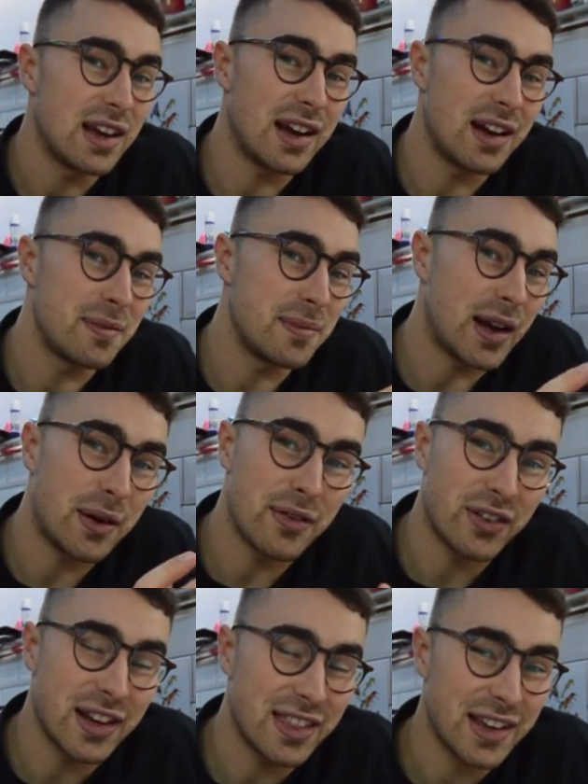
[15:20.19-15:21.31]

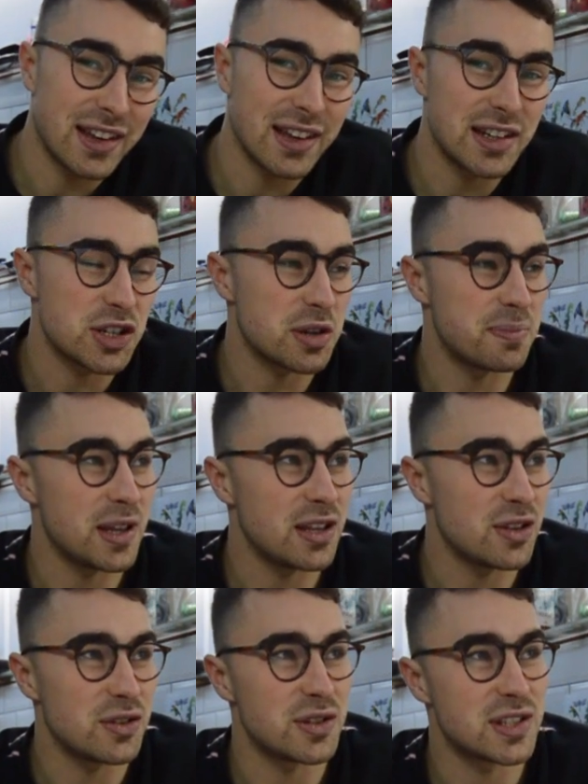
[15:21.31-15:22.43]
However, I think it should be
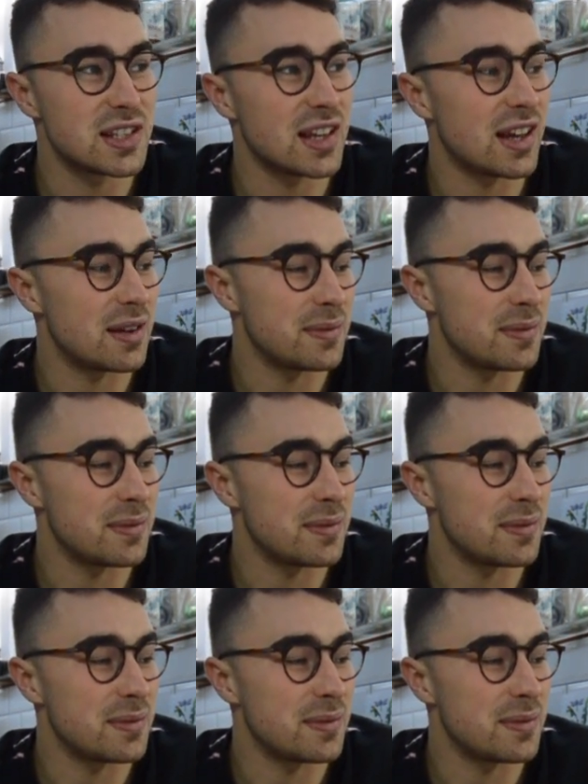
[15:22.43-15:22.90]
used